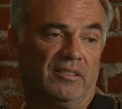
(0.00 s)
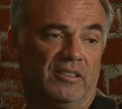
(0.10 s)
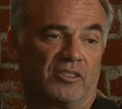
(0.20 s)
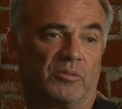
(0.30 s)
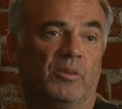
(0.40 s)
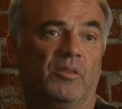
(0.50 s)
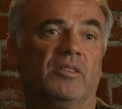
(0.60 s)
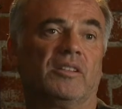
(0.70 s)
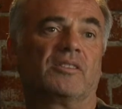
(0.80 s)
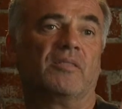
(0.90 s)

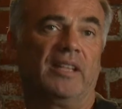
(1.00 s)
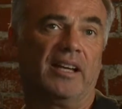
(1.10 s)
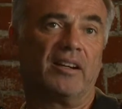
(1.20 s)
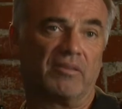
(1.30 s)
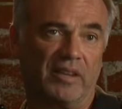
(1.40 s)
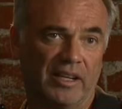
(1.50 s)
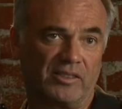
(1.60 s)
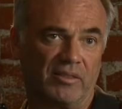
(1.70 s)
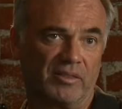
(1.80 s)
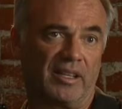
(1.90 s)
smoothness of the interface of the